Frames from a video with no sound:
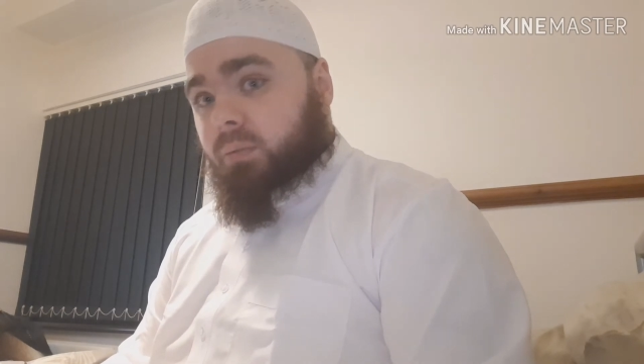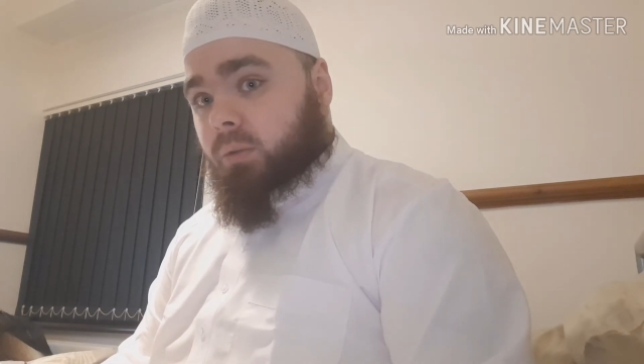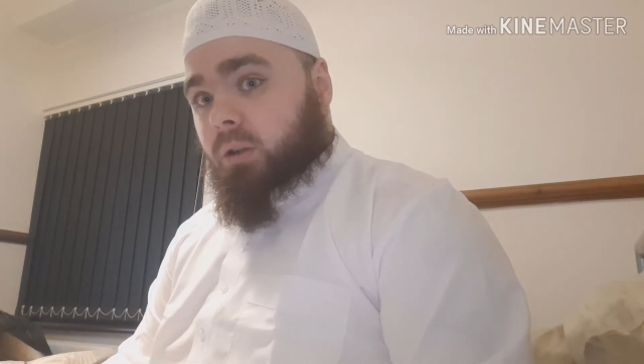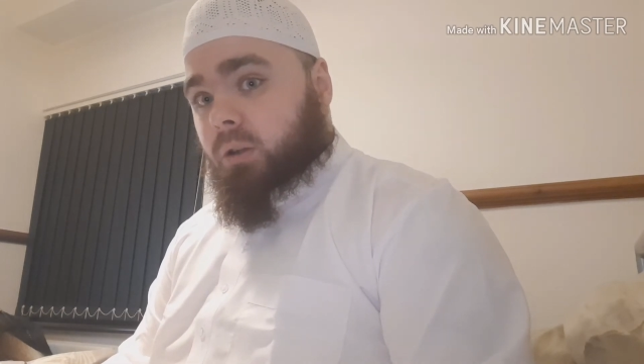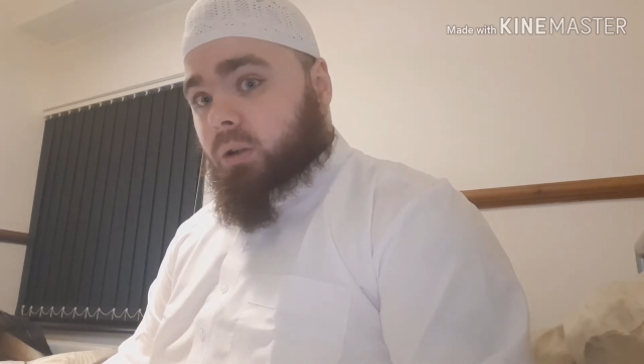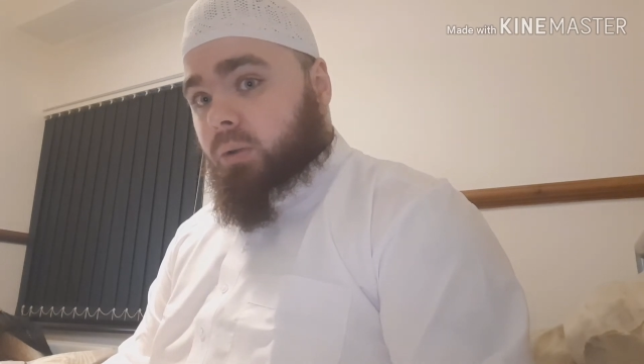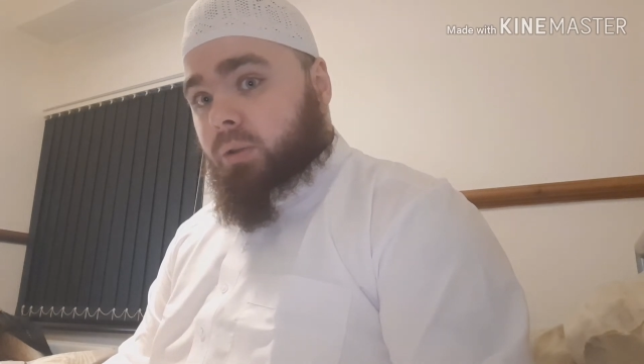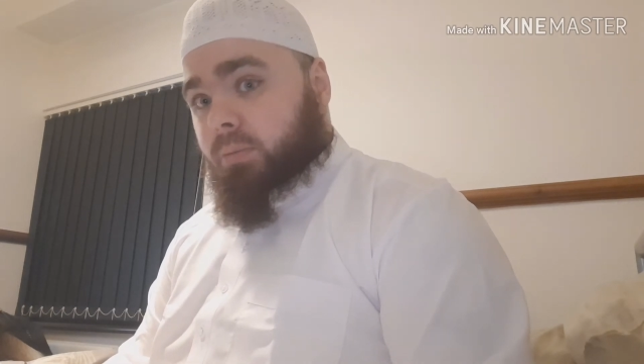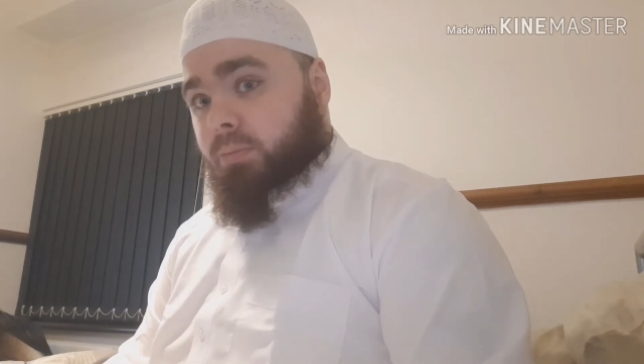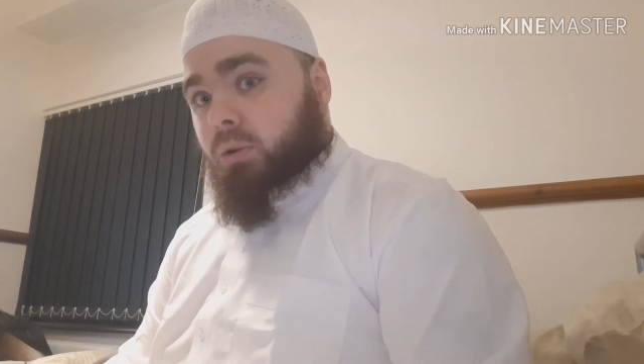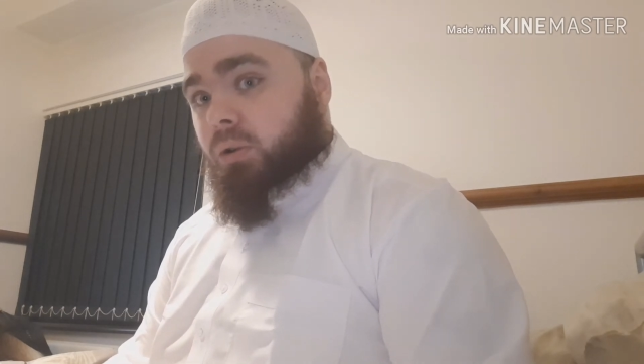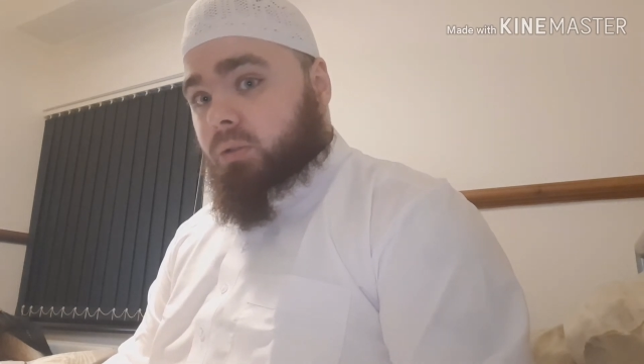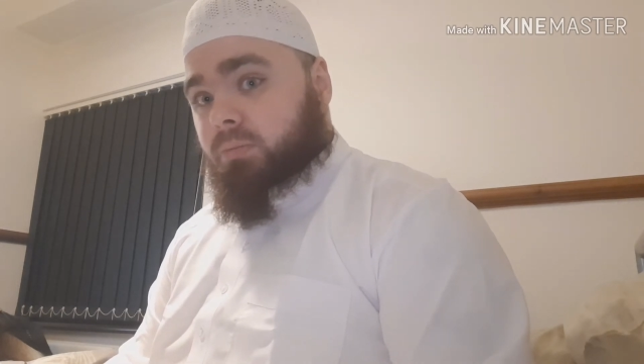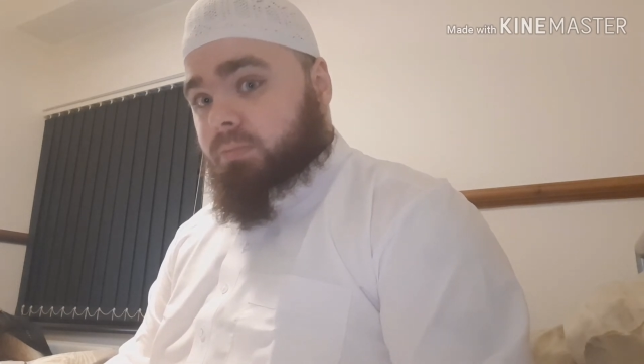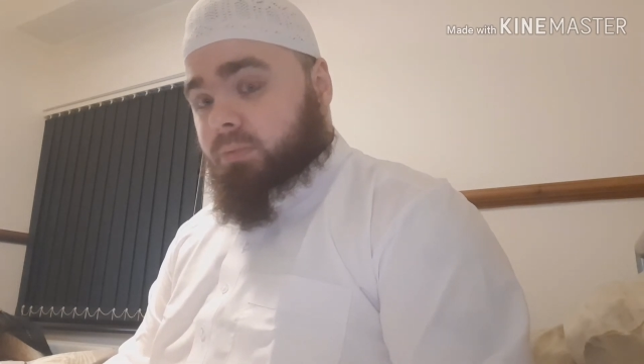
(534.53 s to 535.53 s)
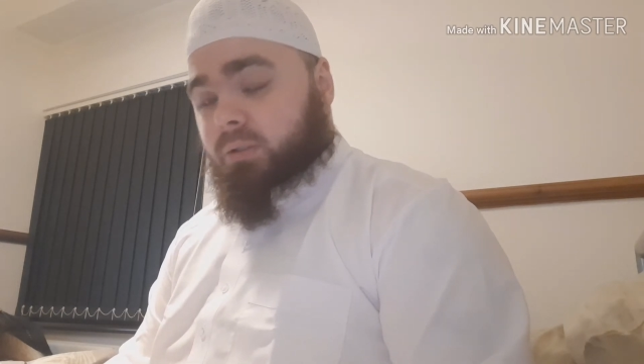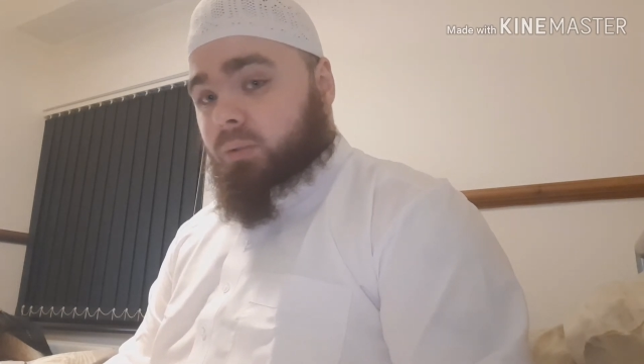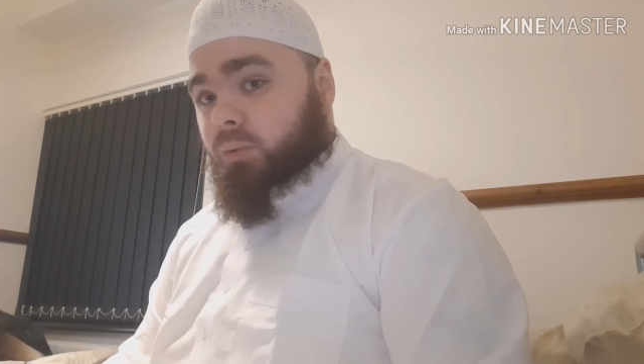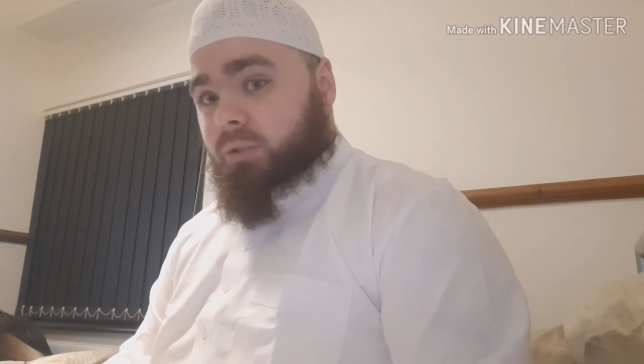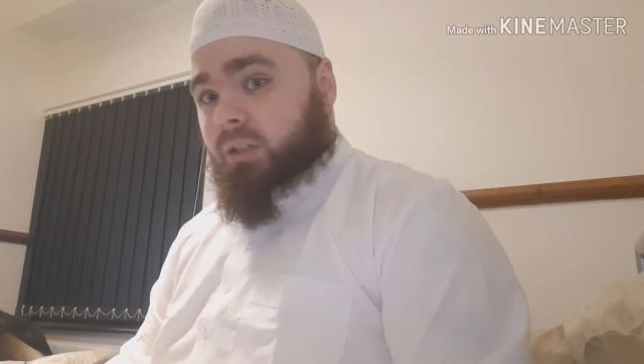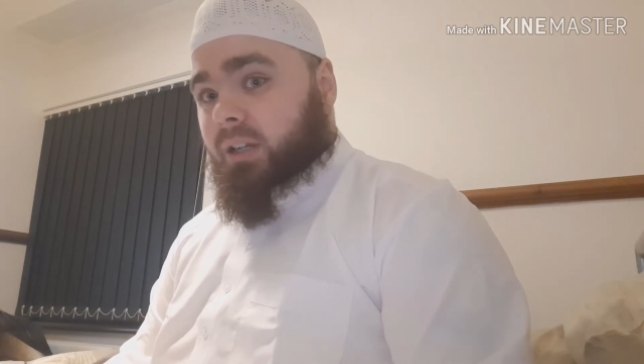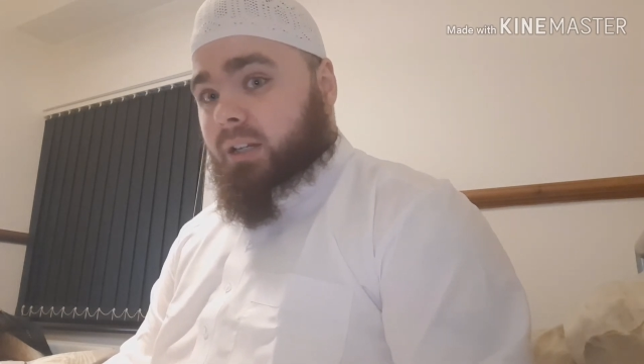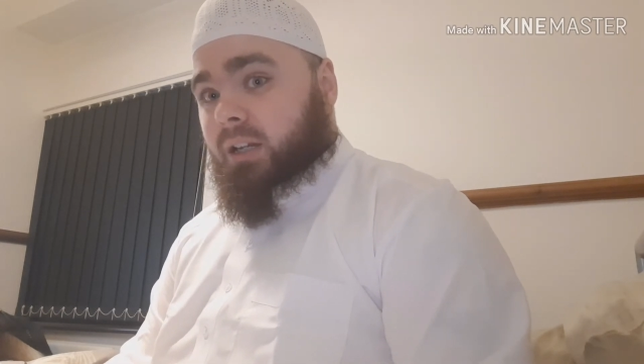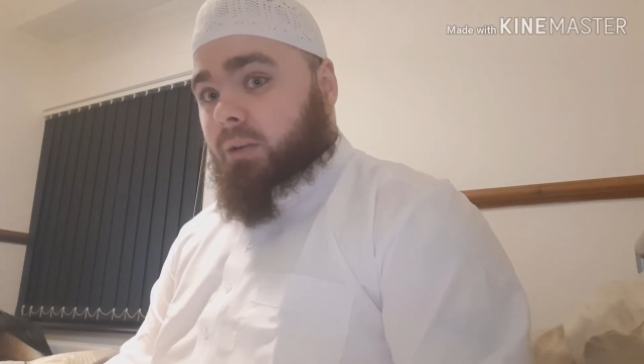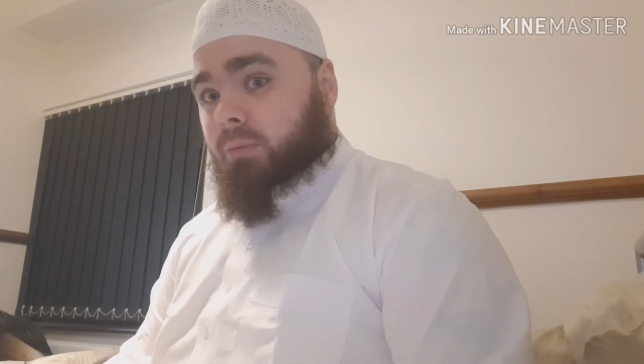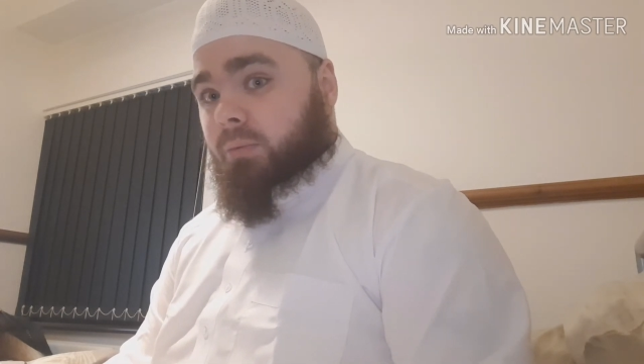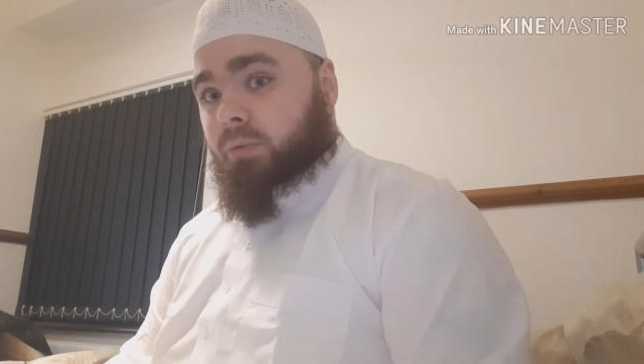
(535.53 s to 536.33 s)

The books that were sent down,